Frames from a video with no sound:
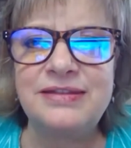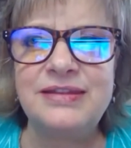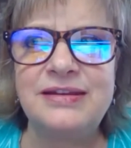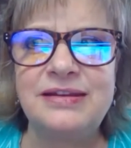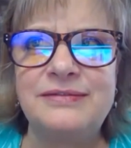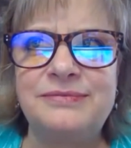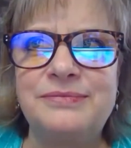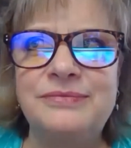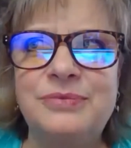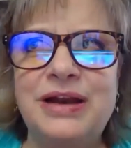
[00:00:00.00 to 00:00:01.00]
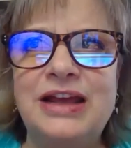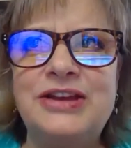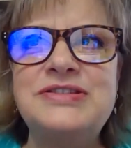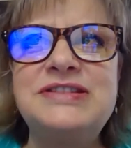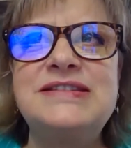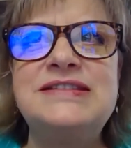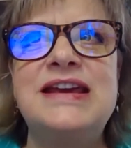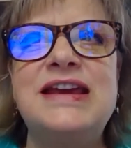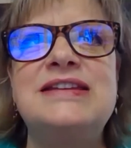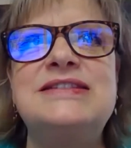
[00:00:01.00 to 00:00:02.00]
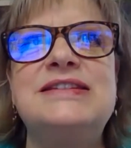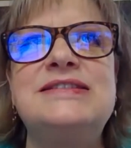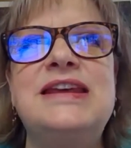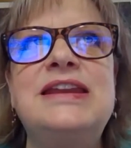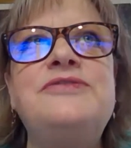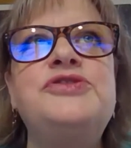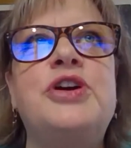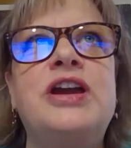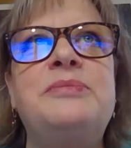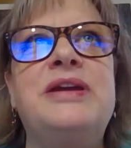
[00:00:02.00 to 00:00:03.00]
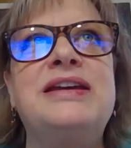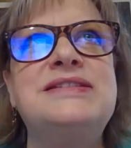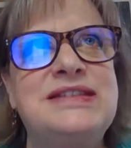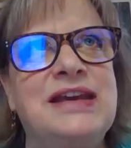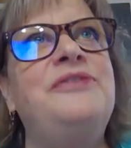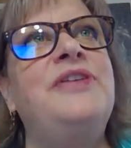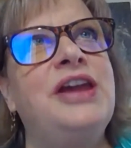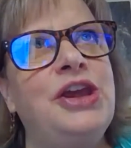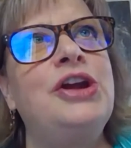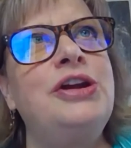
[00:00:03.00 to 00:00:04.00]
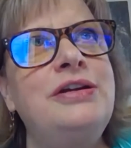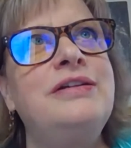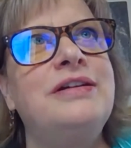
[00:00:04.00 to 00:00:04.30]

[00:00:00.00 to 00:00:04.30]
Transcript: what I used to say is, instead of drawing me a stick figure